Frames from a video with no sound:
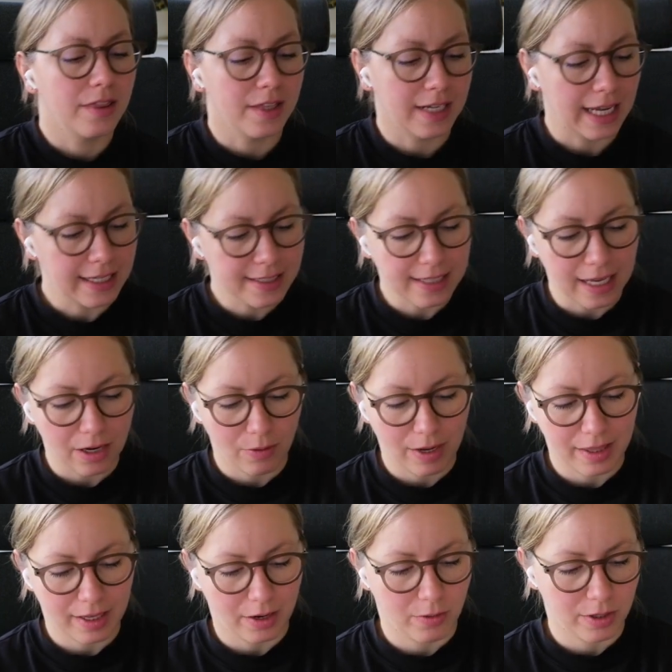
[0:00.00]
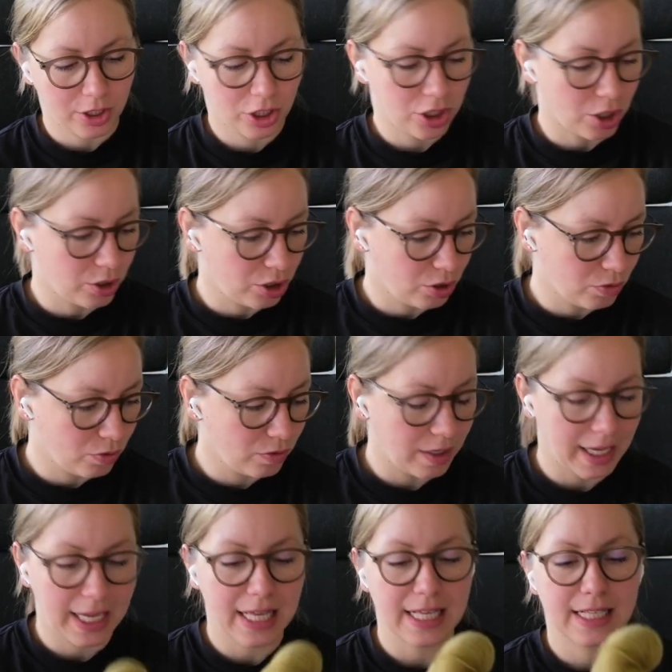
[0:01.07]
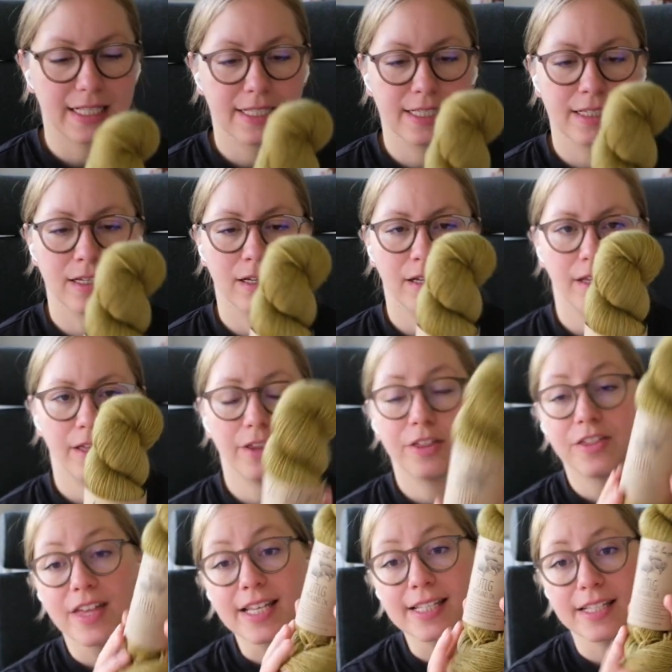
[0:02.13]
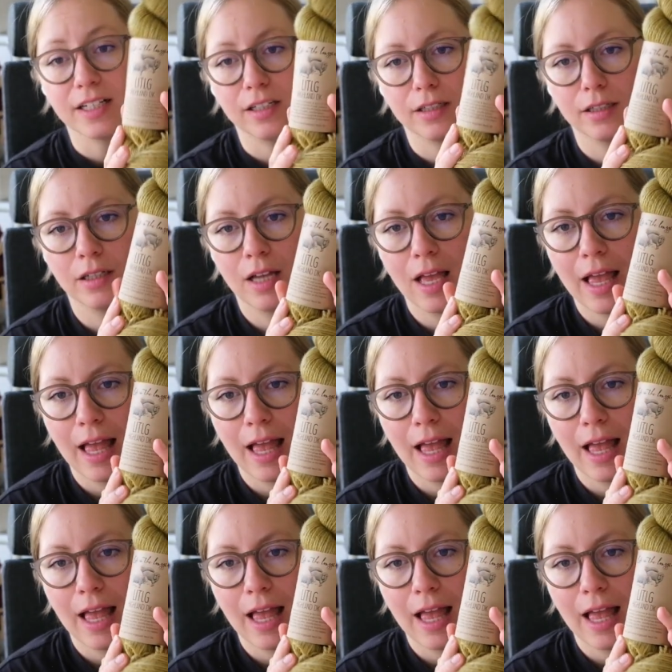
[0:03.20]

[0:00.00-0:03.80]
The next colorway that I want to show you is Thistle.